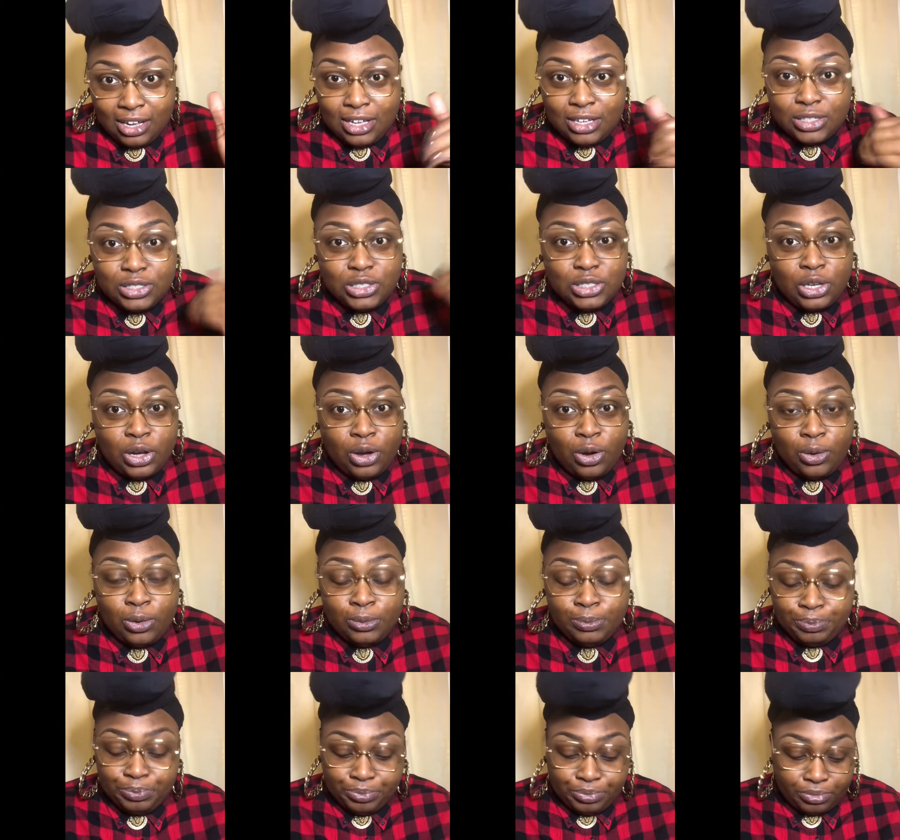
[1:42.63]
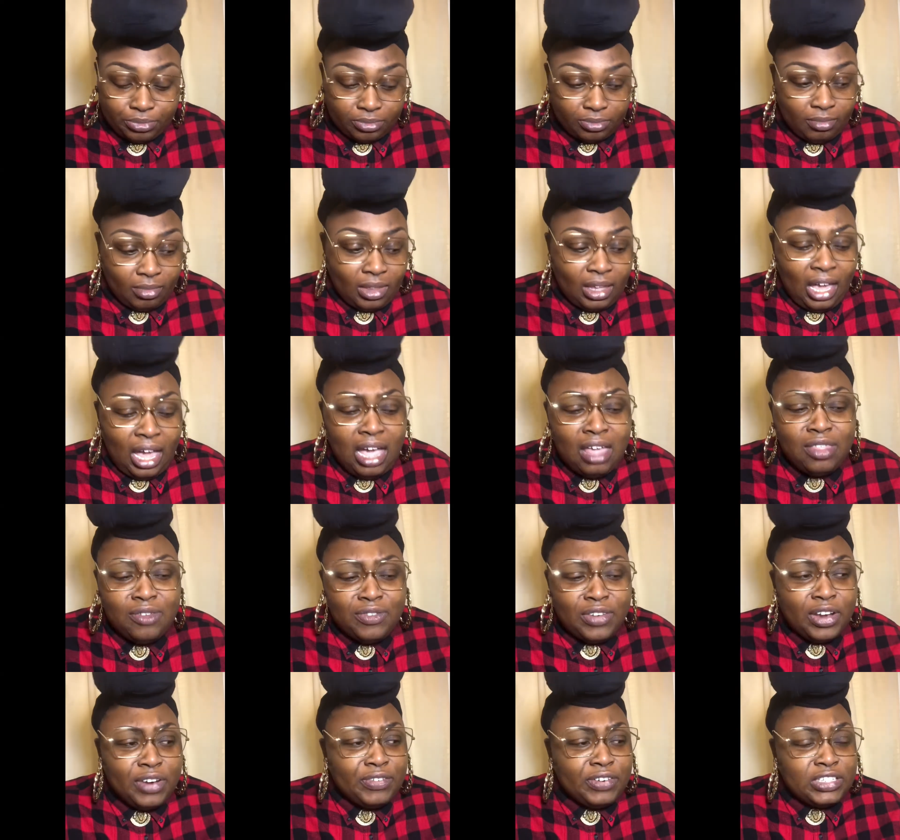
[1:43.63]
So the
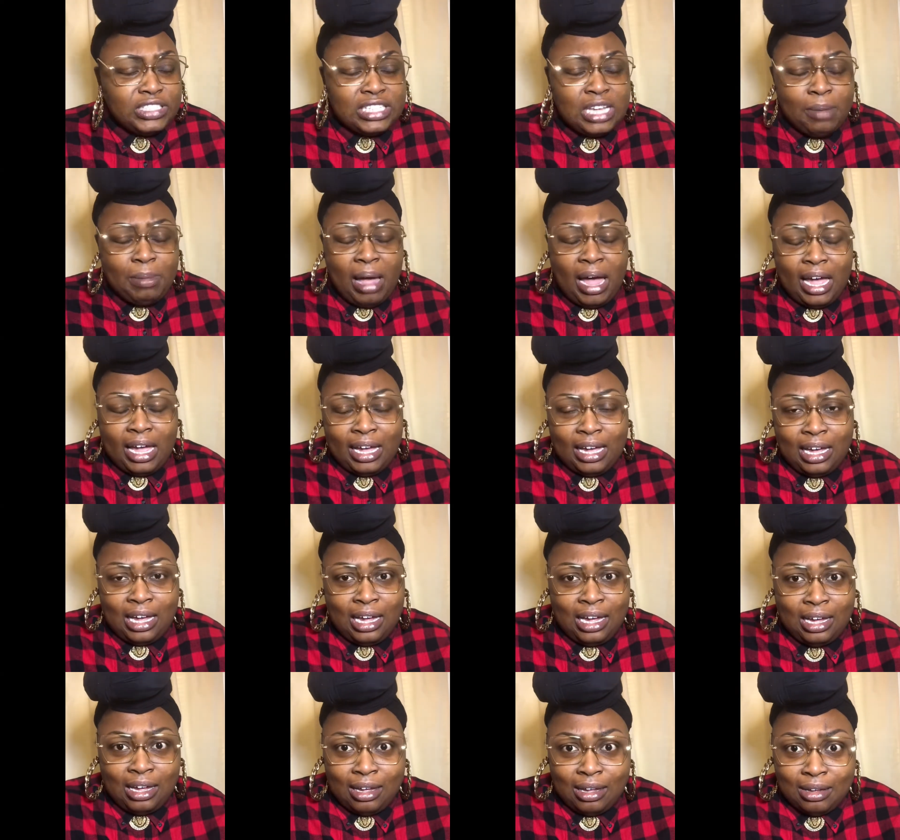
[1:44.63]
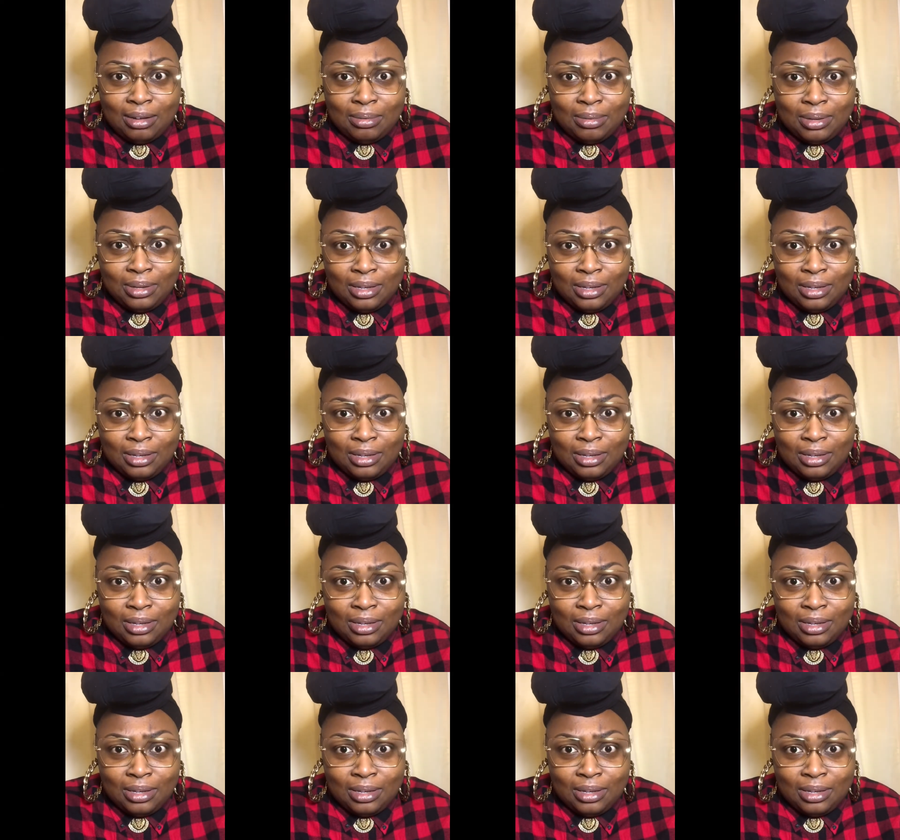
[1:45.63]
very first time I